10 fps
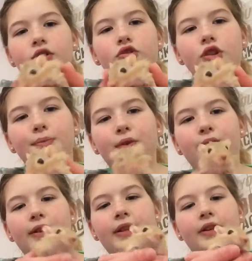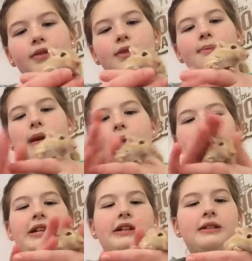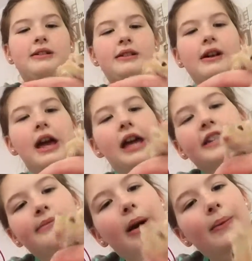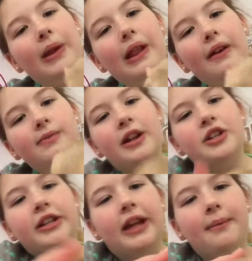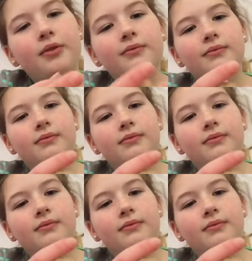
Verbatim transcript: gerbil videos with mommy because mommy loves watching them. Oh,